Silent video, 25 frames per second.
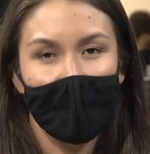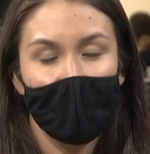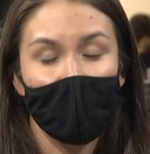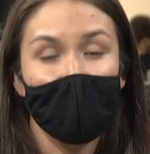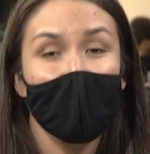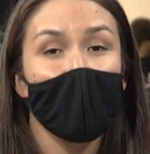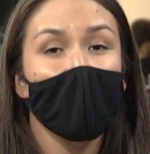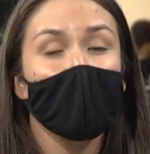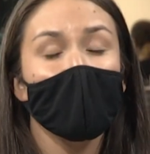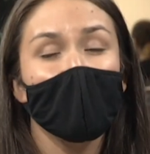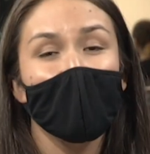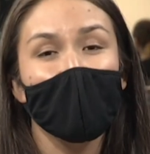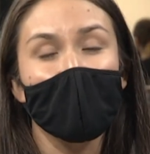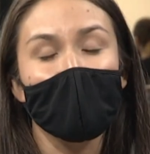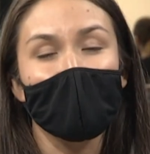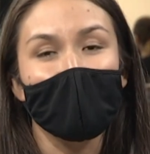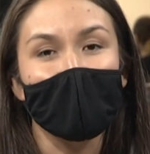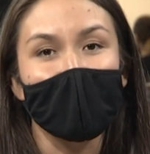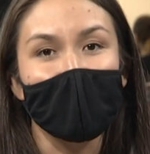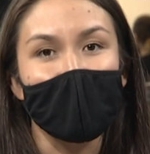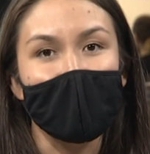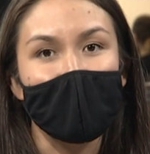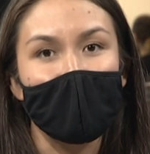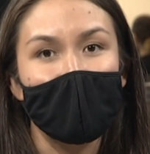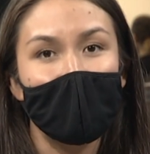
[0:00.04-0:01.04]
China has
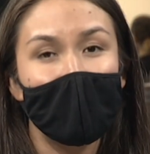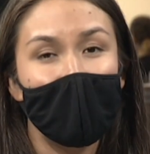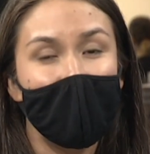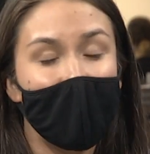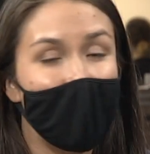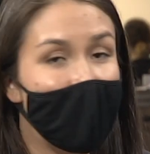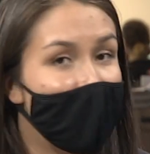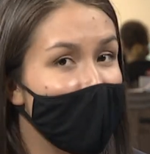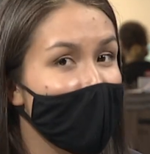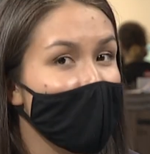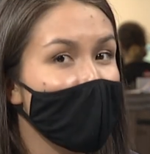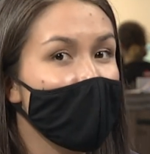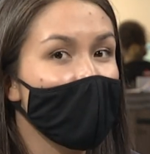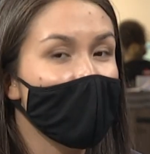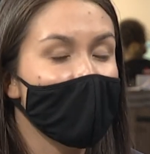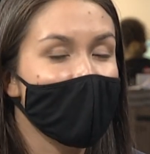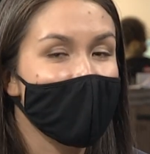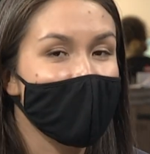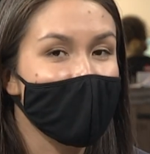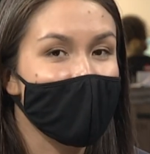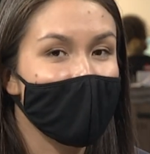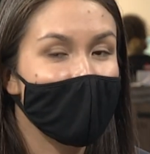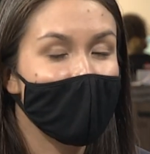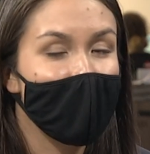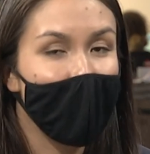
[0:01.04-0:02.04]
released part of
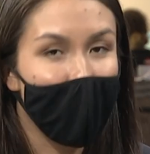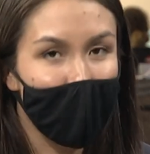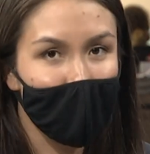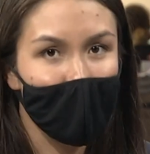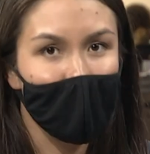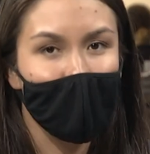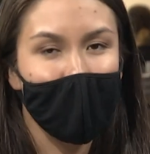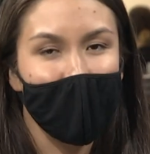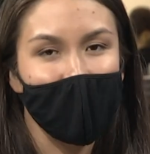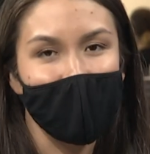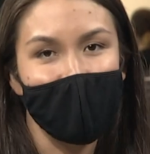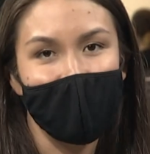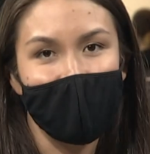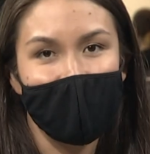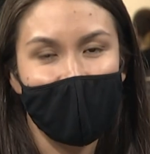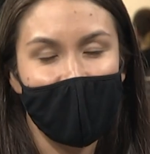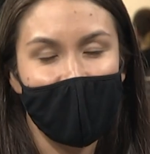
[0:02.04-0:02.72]
its long-awaited